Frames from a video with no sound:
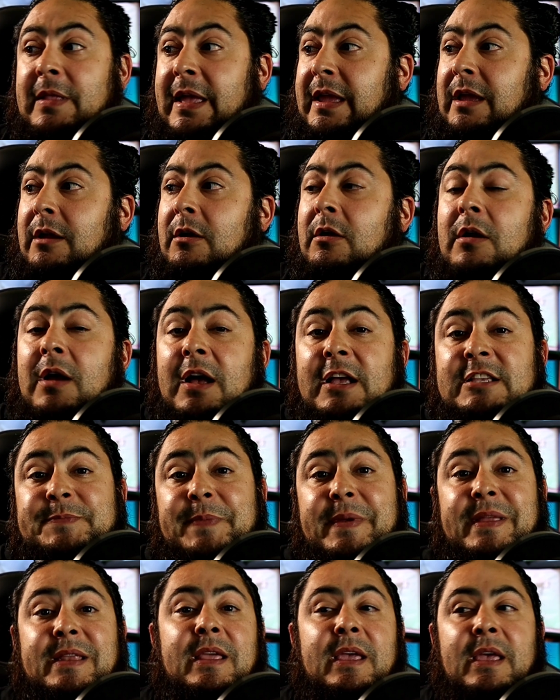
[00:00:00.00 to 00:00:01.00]
Like, her
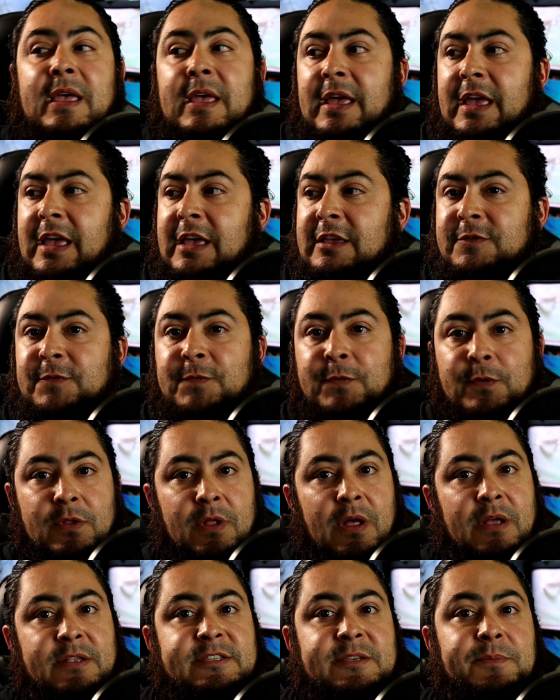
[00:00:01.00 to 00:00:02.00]
husband is
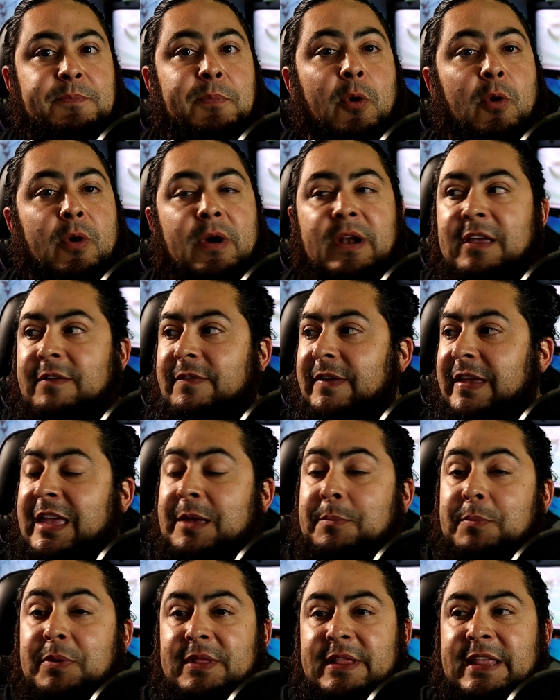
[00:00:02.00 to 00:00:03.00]
full on supportive.
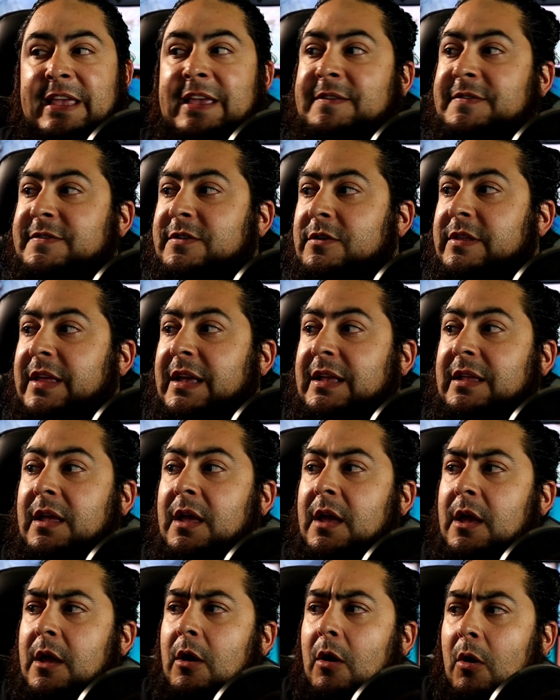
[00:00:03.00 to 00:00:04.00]
He believes her that,
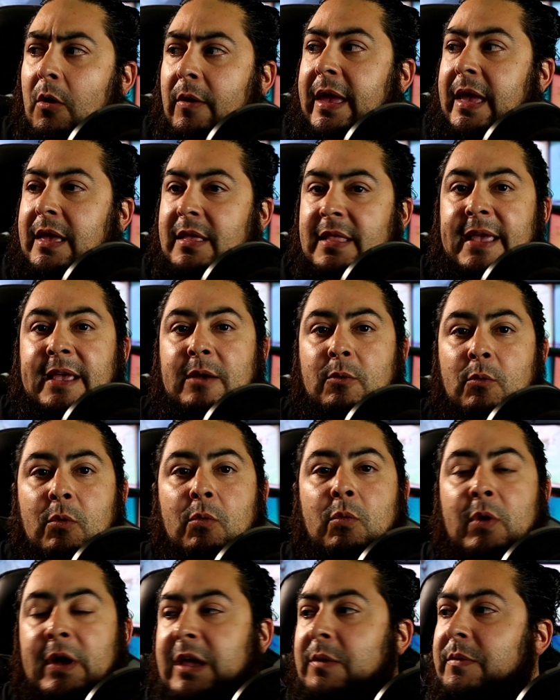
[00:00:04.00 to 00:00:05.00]
okay, like,
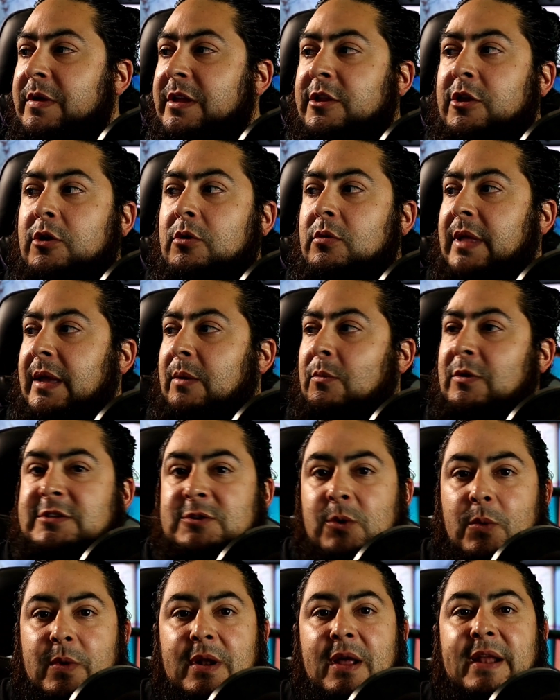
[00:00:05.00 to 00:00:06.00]
well, what can we do? Like,
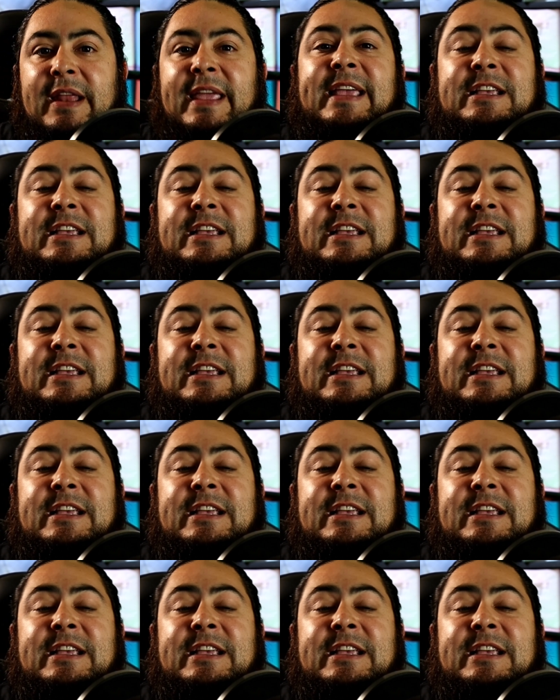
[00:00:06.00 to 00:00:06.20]
what's going on?